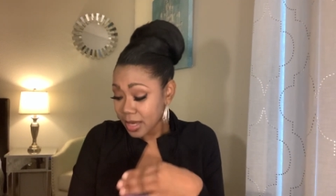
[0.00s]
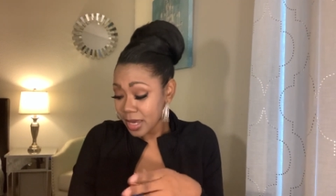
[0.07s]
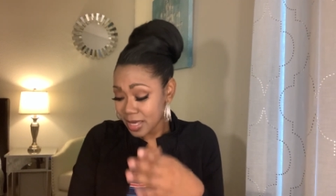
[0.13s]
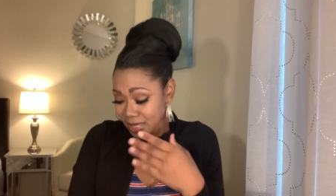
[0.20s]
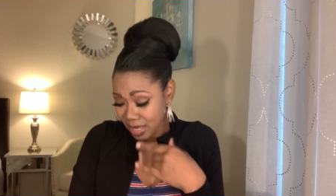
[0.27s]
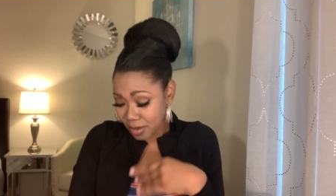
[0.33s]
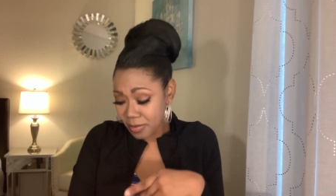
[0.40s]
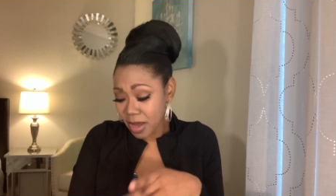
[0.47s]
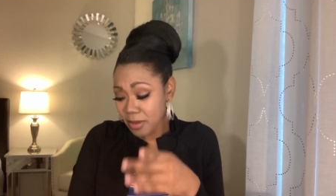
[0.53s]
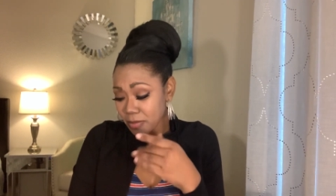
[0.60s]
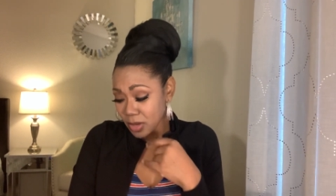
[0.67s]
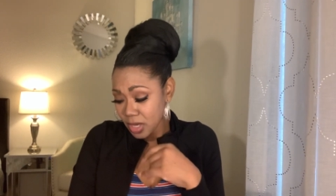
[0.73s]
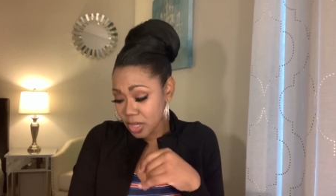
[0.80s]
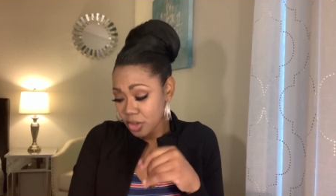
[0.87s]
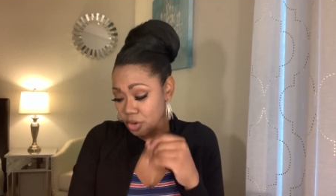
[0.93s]
And that might be
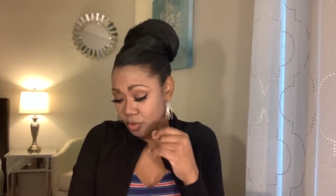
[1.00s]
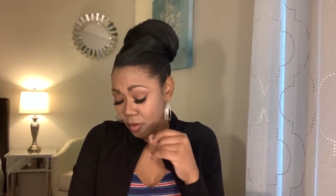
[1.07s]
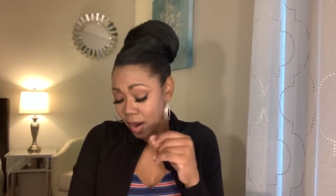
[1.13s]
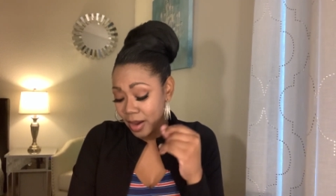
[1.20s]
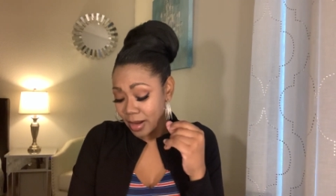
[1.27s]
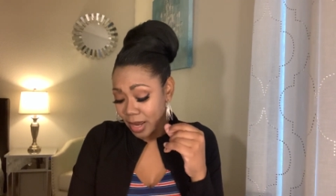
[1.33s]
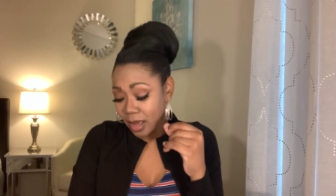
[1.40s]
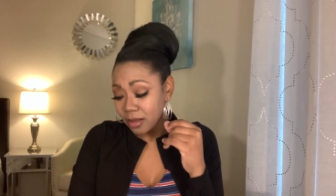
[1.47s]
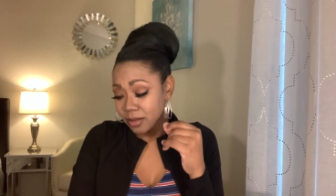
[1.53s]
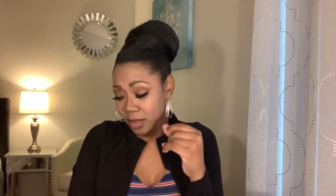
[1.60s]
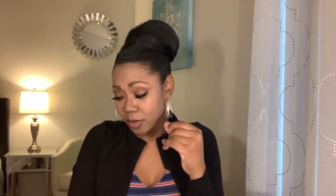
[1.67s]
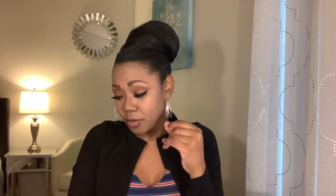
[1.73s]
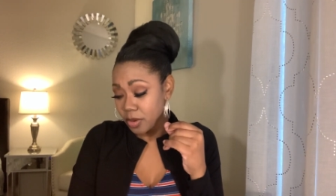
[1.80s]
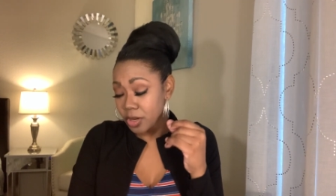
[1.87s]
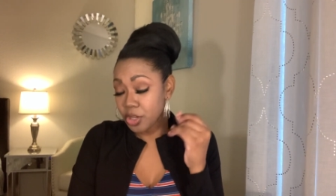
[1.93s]
you right now,
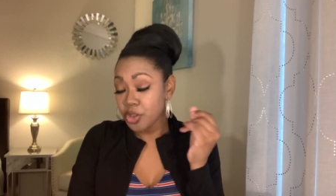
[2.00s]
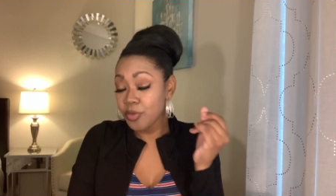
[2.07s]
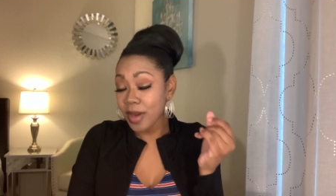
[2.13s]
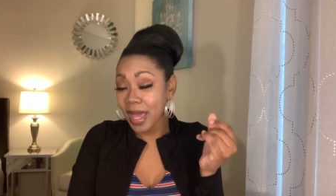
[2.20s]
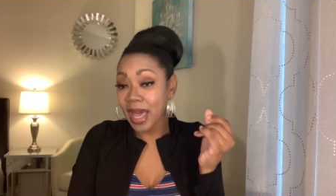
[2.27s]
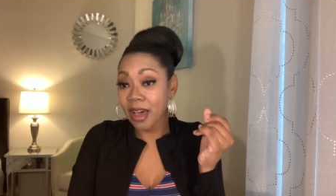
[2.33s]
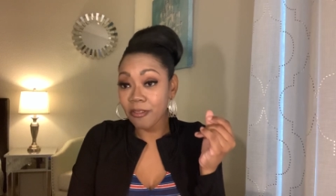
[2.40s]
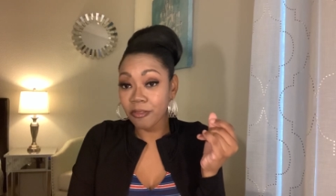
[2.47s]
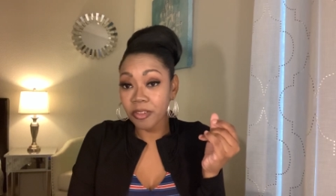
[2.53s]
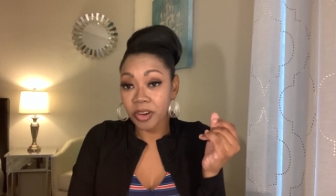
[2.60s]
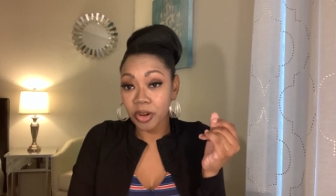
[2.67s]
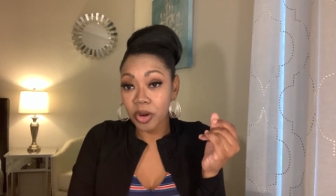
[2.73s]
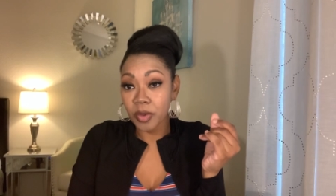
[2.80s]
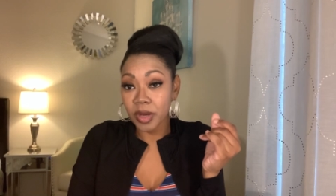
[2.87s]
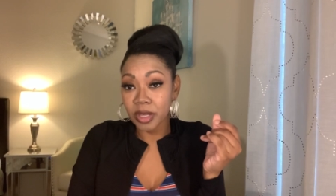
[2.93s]
Libra. You may have
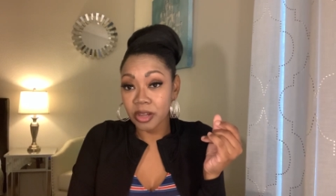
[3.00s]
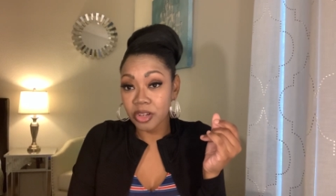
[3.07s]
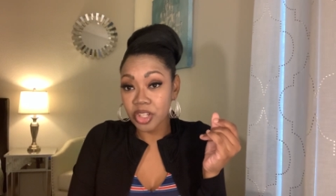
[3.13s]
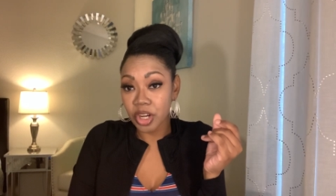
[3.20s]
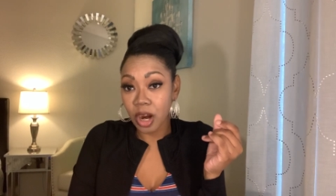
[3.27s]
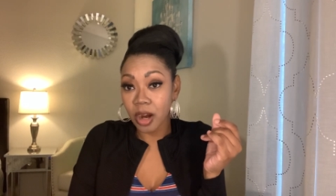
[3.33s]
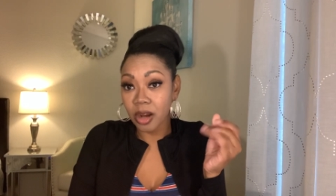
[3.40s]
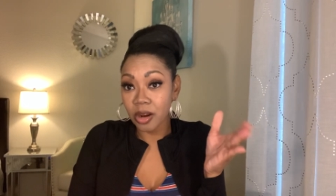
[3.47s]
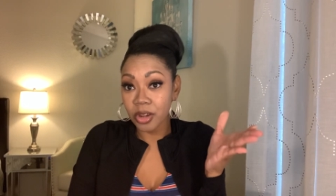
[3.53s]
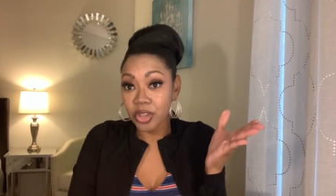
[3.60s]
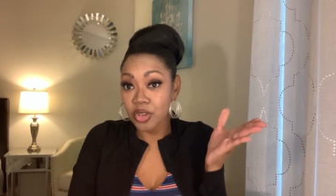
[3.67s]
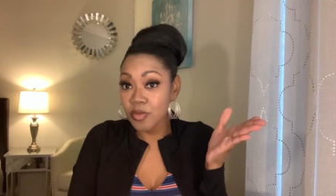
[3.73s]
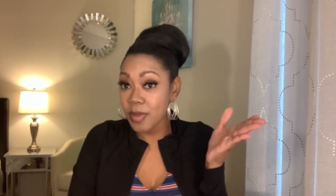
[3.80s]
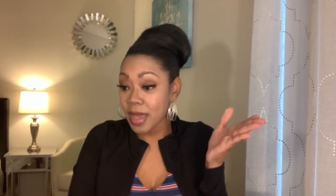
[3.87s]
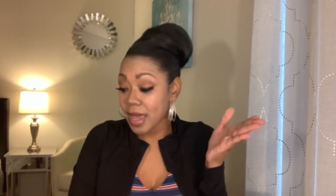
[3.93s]
Virgo in your chart, or
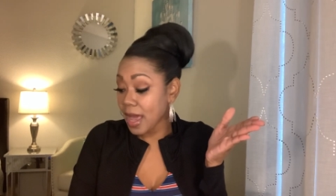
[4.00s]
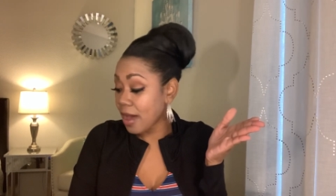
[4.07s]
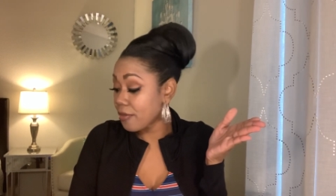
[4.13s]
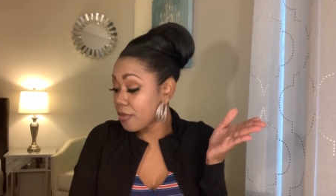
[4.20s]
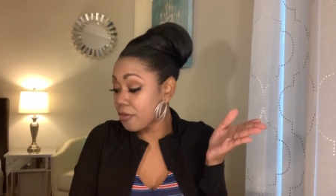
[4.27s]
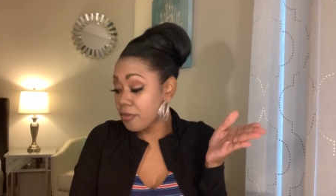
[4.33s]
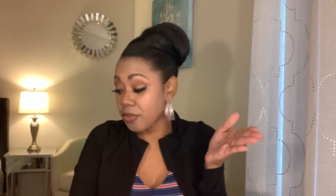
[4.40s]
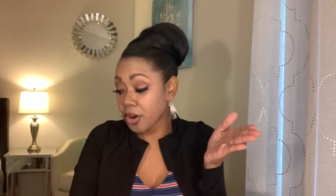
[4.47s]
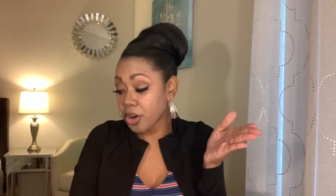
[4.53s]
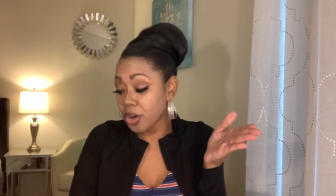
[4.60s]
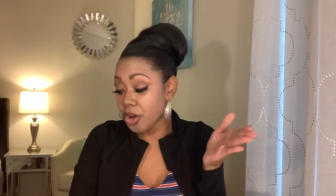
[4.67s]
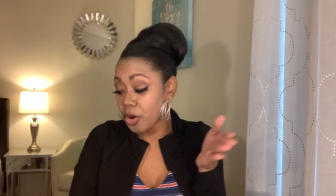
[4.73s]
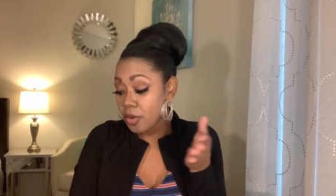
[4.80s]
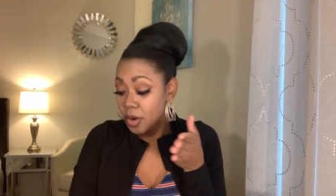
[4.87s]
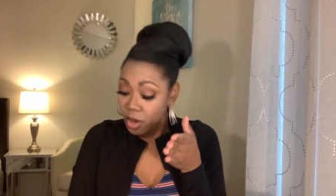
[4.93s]
you may have a
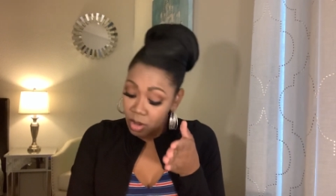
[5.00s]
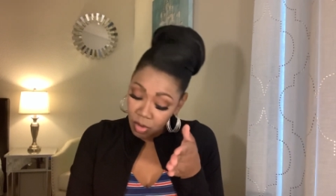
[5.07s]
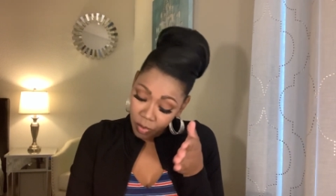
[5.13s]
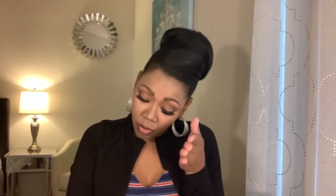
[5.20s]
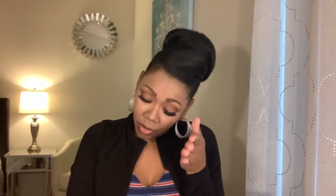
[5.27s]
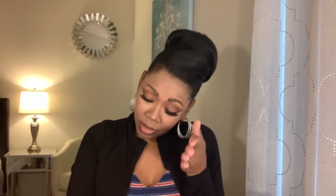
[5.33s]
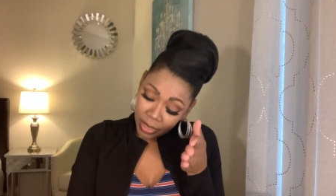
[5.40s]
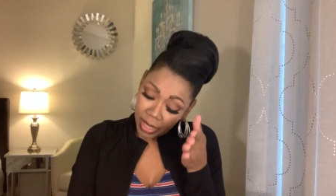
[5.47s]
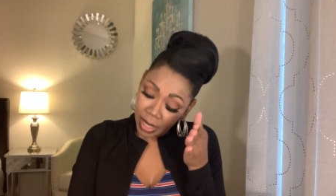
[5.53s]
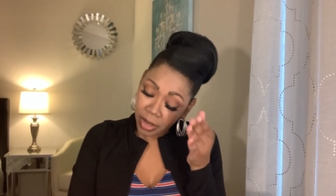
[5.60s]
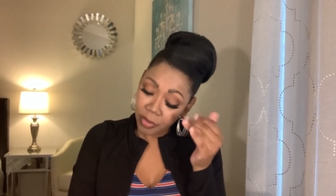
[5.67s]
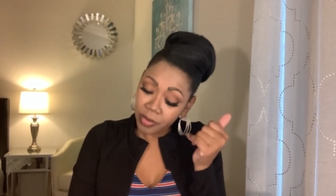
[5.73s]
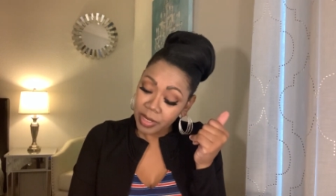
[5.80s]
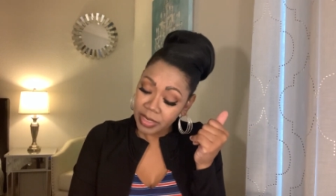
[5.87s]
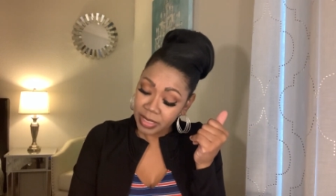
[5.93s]
Virgo or an
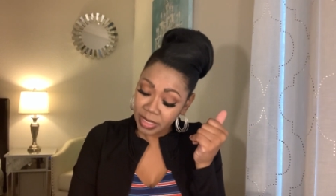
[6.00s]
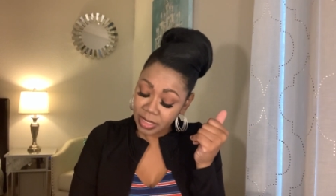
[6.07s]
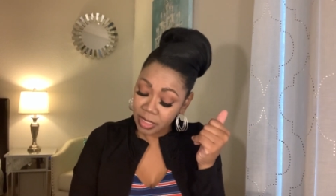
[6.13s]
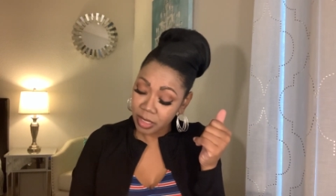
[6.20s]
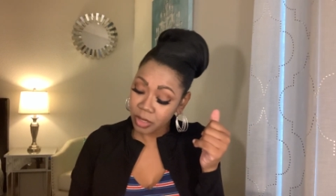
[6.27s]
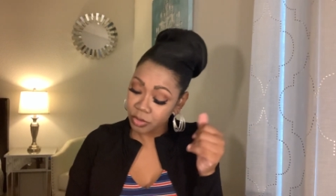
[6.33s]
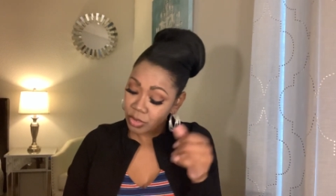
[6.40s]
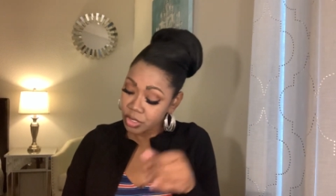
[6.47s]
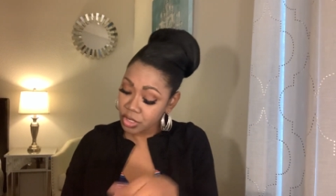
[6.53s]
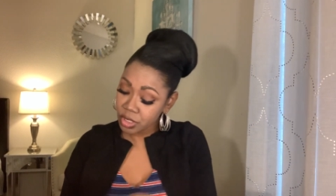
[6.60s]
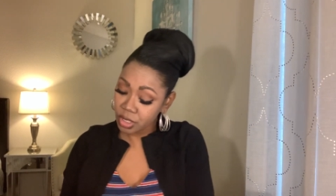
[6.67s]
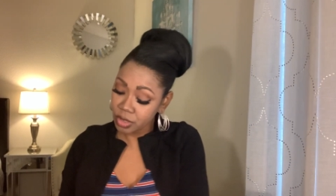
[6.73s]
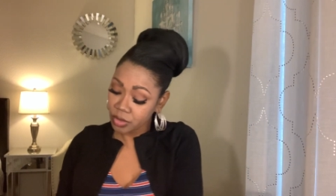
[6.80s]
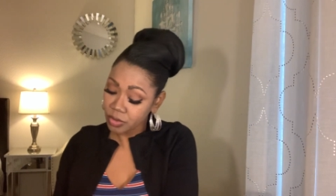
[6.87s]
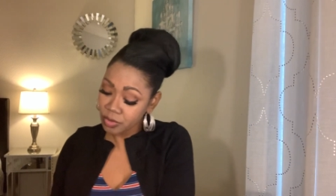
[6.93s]
Aries that's close to
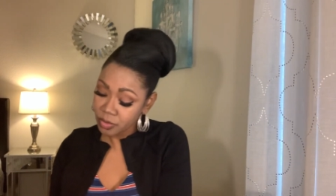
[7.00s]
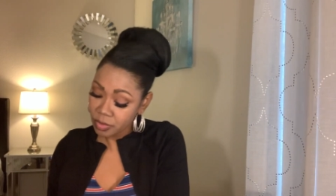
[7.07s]
you.